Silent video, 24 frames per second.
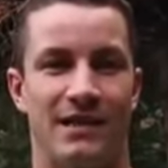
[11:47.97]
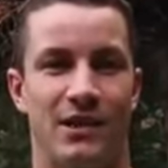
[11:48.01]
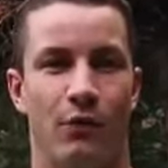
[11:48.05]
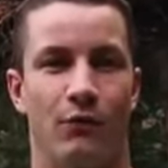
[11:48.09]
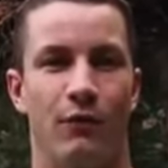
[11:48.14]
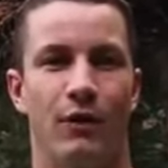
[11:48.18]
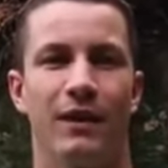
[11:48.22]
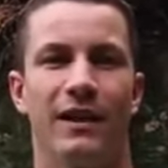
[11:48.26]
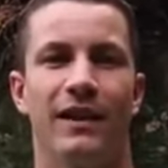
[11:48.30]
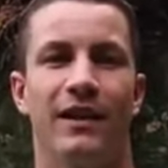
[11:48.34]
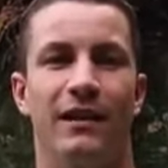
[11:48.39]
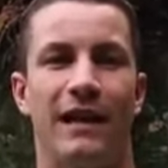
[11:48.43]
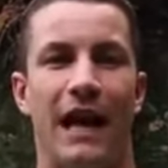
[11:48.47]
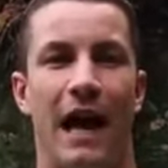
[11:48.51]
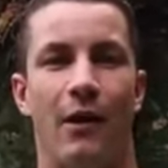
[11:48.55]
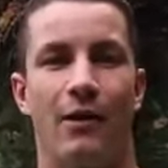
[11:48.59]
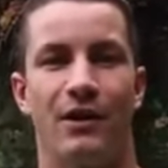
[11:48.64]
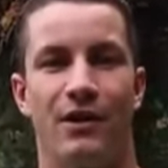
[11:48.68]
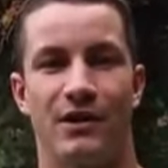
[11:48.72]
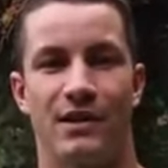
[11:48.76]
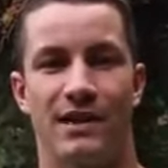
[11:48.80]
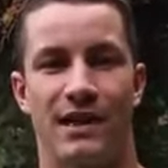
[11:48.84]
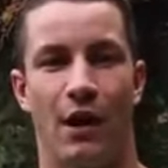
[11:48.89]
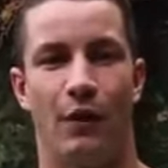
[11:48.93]
So really allow
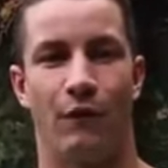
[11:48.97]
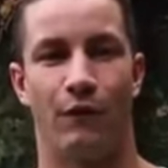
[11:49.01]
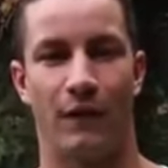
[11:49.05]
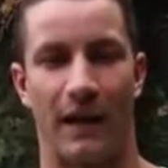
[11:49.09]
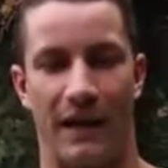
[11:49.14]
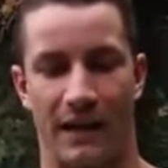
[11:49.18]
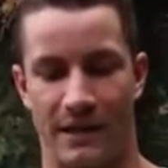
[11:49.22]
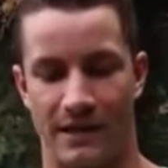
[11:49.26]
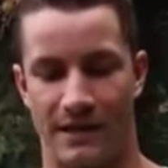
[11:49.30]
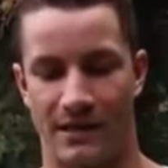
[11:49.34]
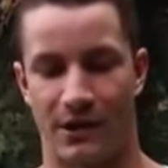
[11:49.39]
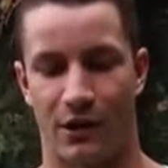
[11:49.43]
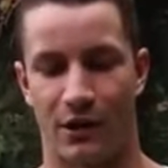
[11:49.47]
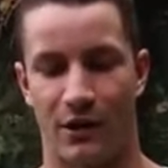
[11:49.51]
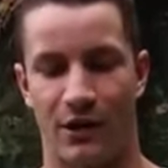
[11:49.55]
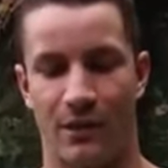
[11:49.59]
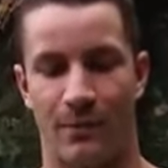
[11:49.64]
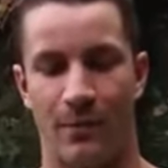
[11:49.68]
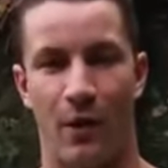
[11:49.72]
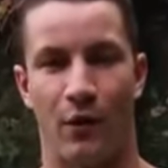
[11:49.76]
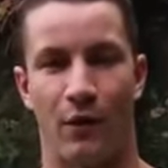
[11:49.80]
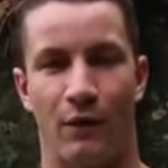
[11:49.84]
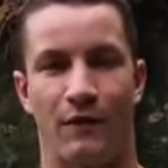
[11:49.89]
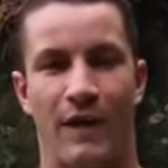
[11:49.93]
yourself like a certain
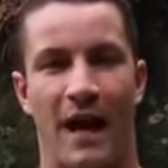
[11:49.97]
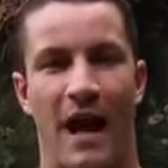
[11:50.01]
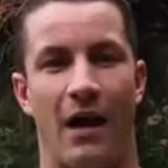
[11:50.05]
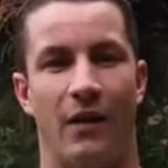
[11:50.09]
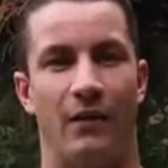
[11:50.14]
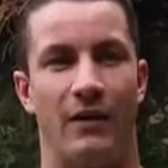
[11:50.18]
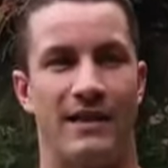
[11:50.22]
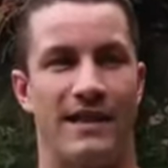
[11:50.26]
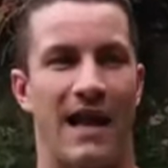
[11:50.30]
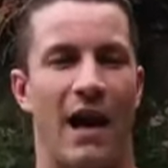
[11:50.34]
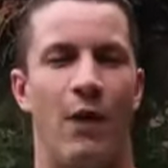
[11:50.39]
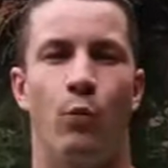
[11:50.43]
amount of calories.